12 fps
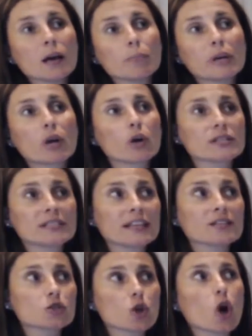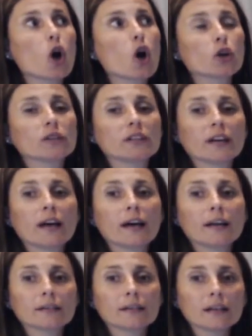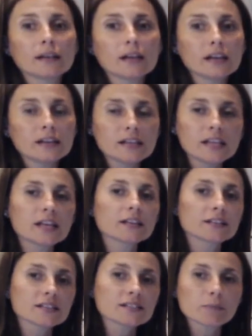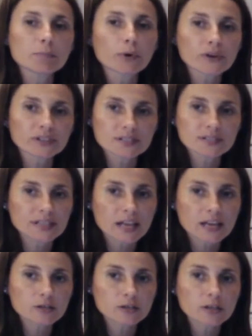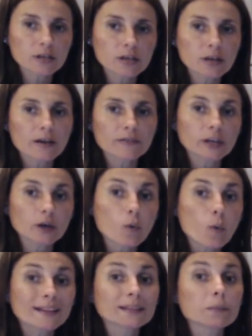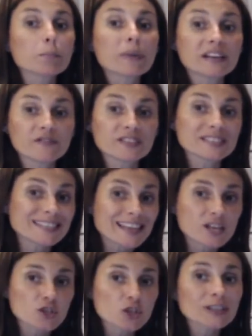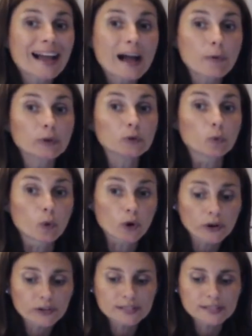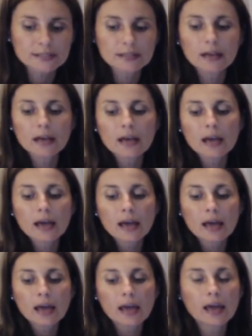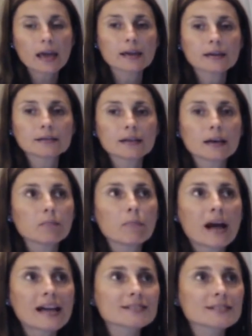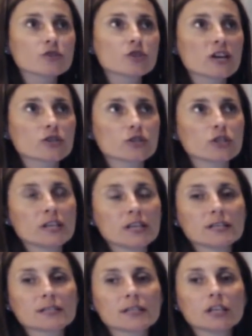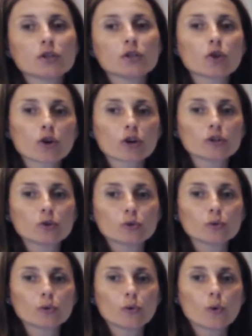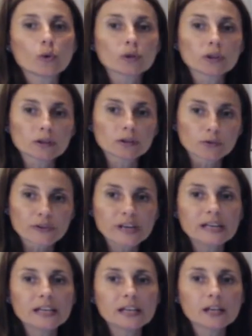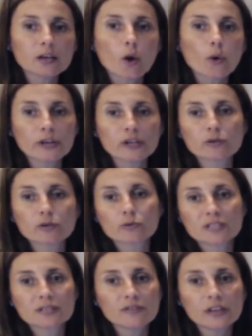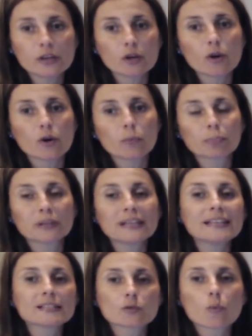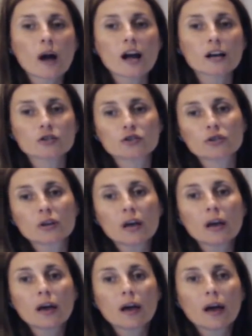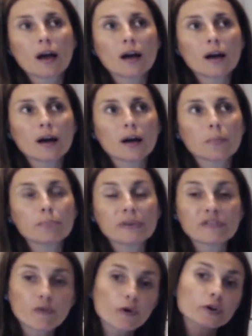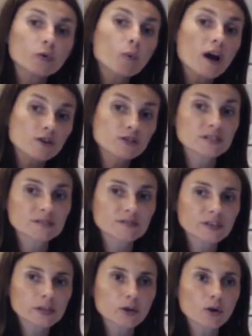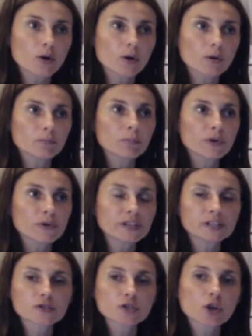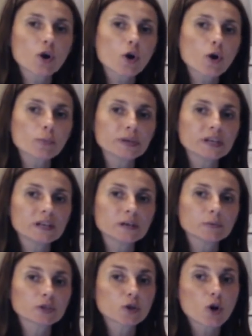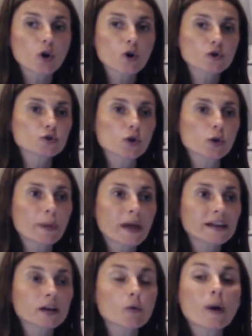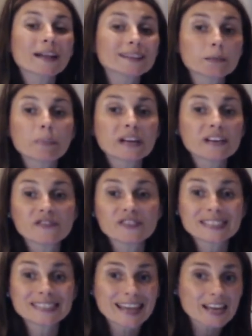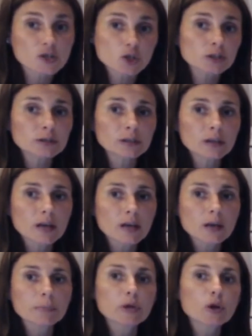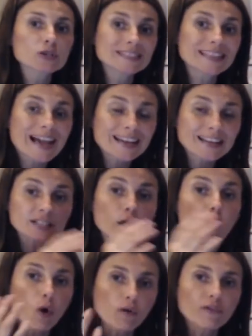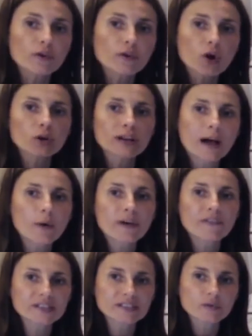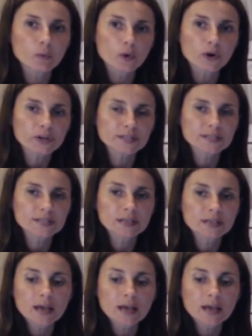because they saw that needed a deeper understanding of the quantum manifestation, how it works and my suggestion is in order to really go into this video, please watch, uh, before you watch this video, Marina Jacobi with Coho Joe Pena Quantum Manifestation, because that is the overall how everything works.